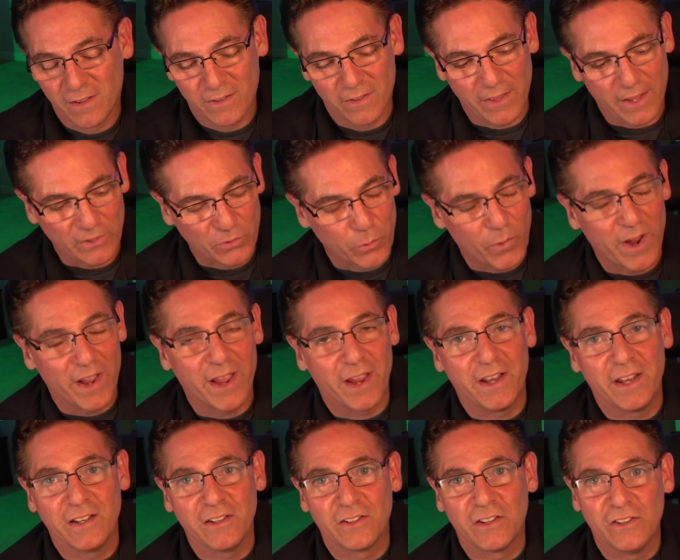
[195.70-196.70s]
that's why
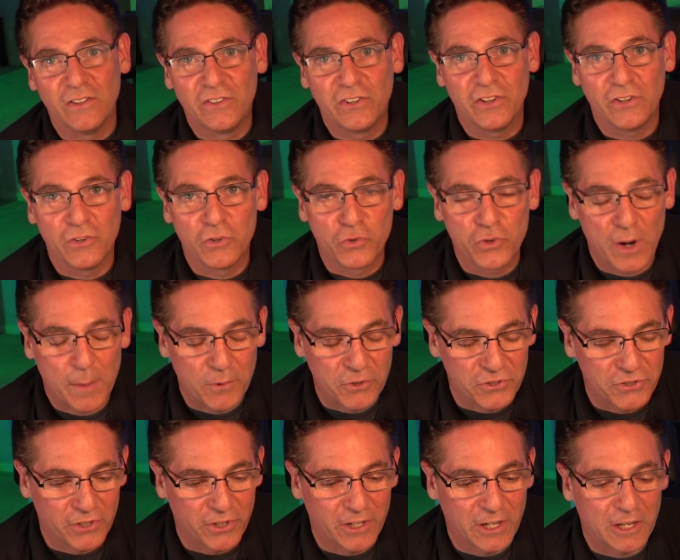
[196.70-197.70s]
I didn't continue
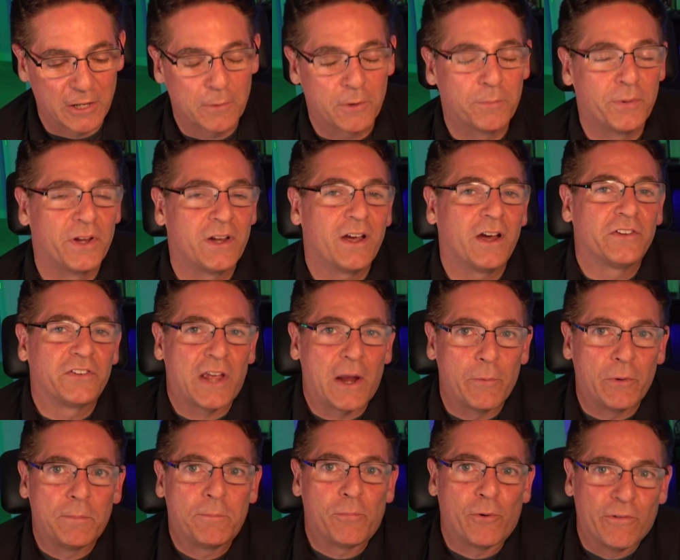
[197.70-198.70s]
troubleshooting it because I
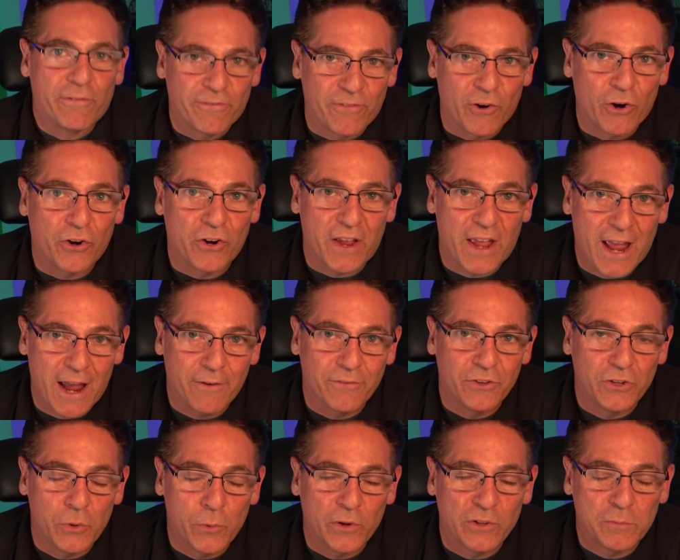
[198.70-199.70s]
would prefer to
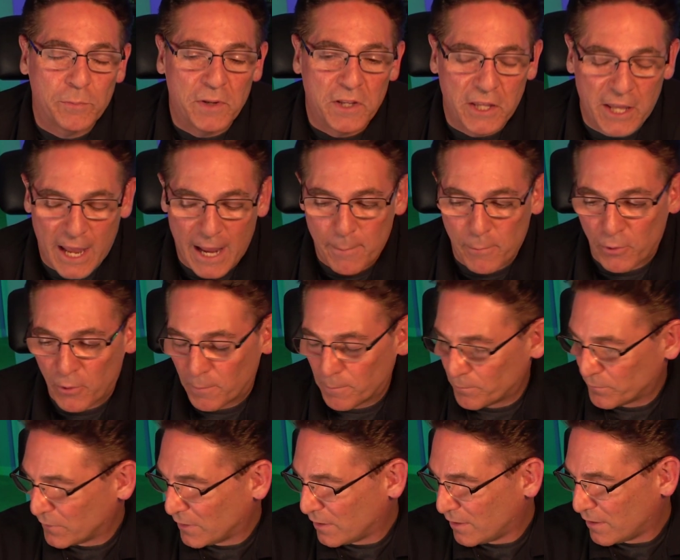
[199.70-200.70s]
have the USB cable.
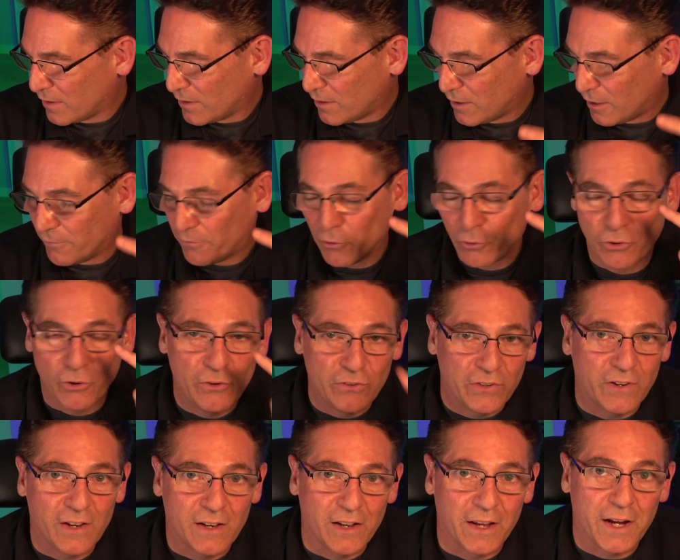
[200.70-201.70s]
If you're
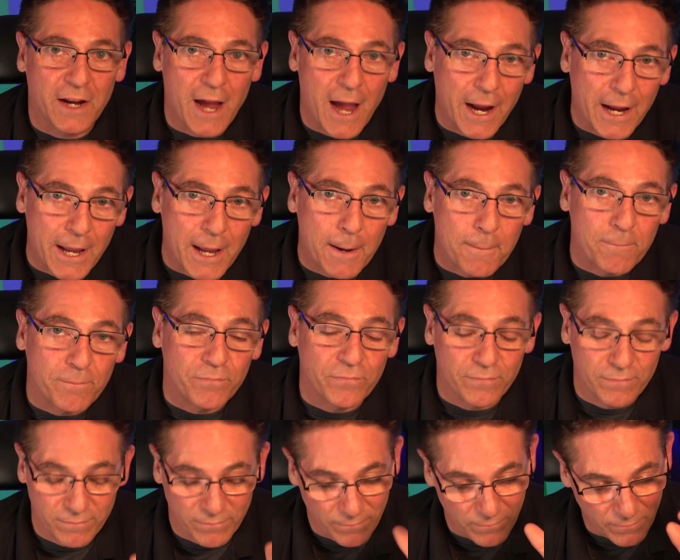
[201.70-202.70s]
using it like I am,
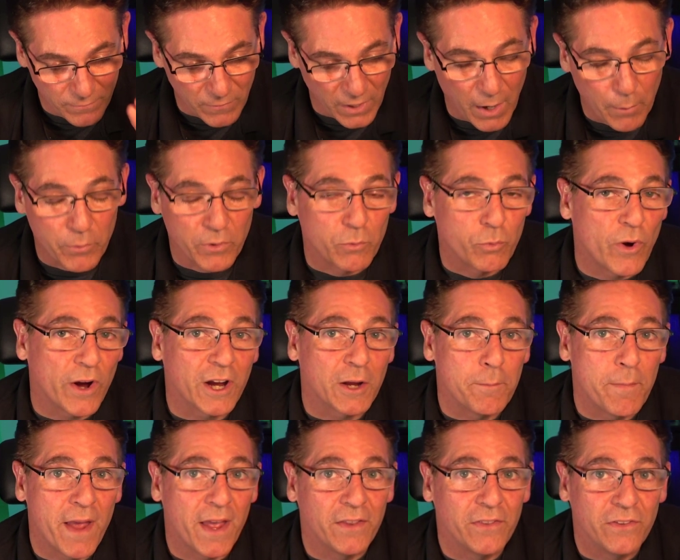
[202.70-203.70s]
I would
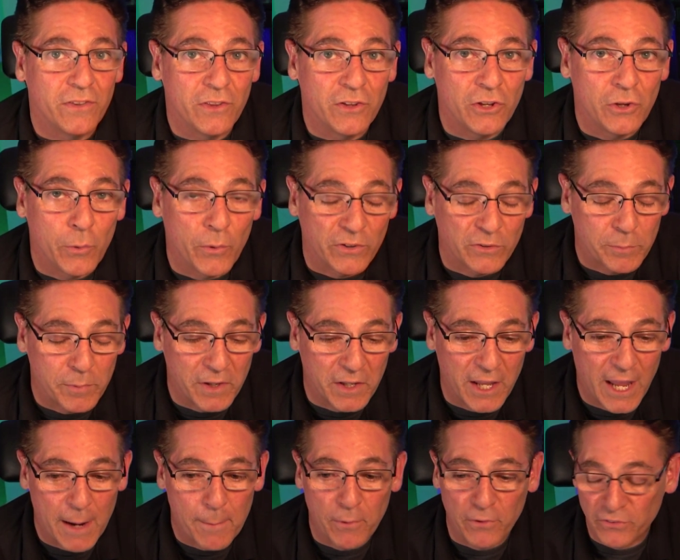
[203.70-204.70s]
recommend the USB
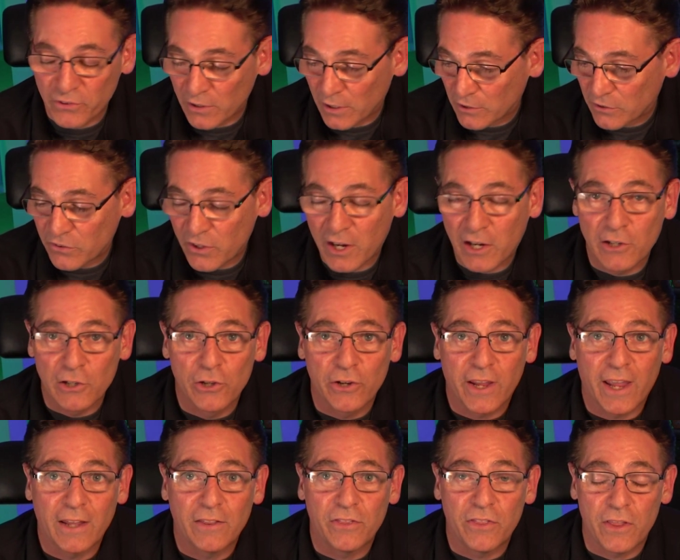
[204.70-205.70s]
cable. So let's take a
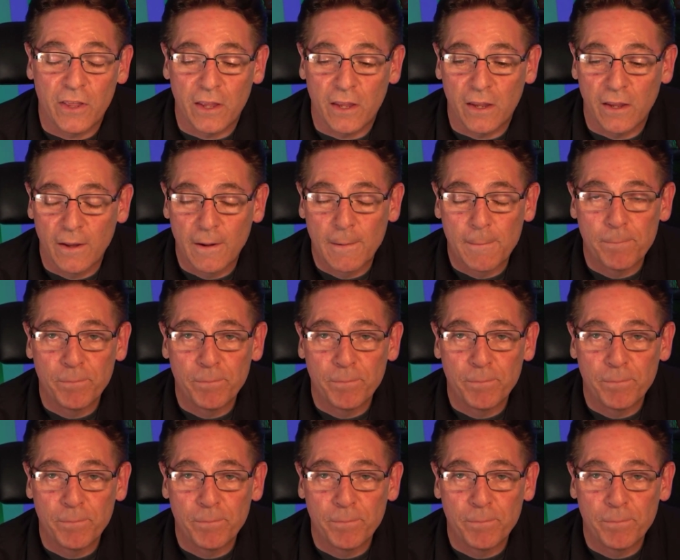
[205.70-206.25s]
look at the